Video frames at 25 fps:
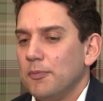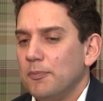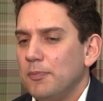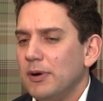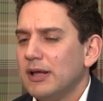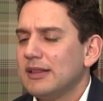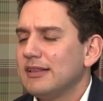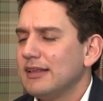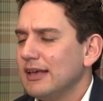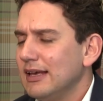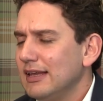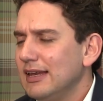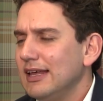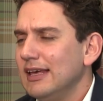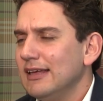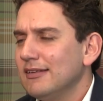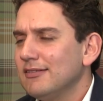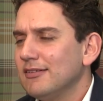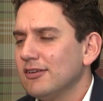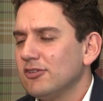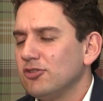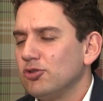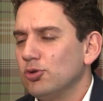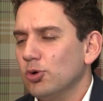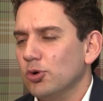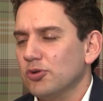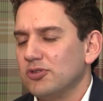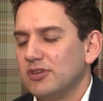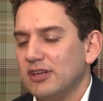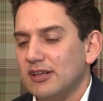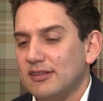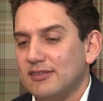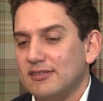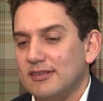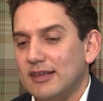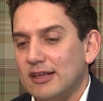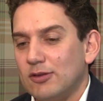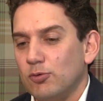but it is a short
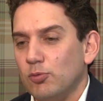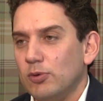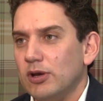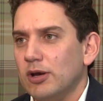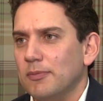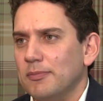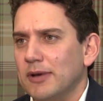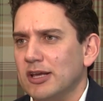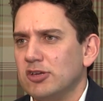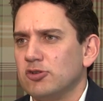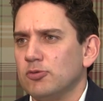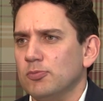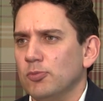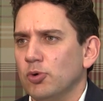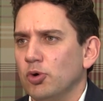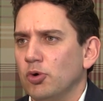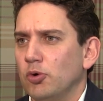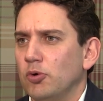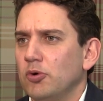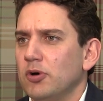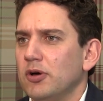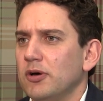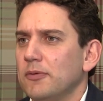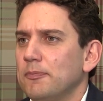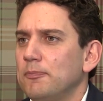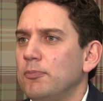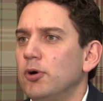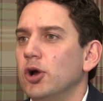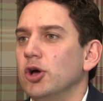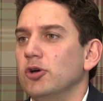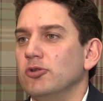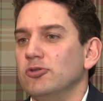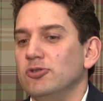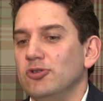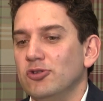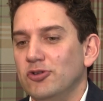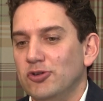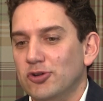that we are much more
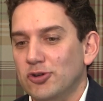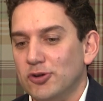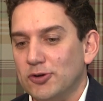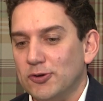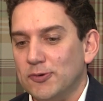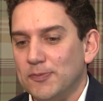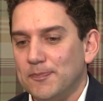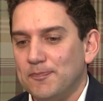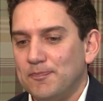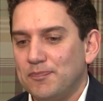prone to do.